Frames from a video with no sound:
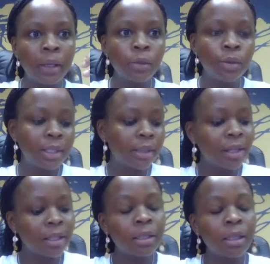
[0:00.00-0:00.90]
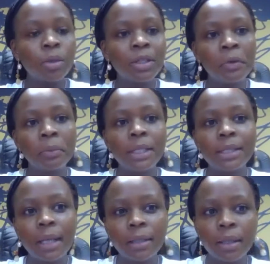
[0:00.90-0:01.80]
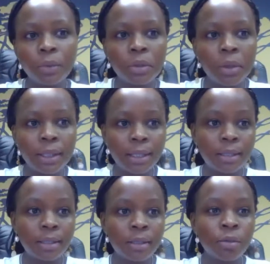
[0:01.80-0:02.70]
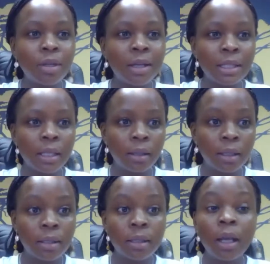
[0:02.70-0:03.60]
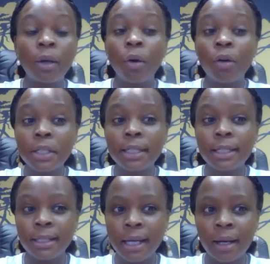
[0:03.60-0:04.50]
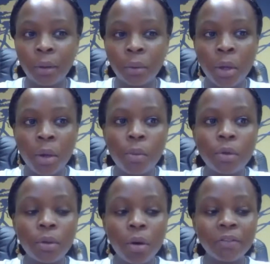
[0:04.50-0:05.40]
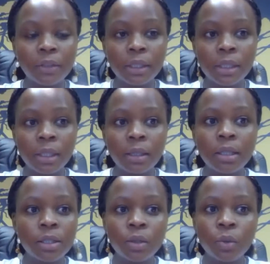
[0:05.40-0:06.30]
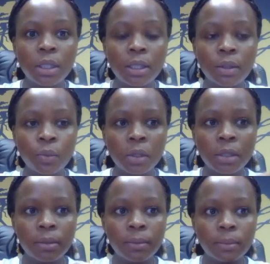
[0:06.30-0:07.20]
you said that this was from the study that was conducted in 2013. And obviously now with COVID, the situation is worse.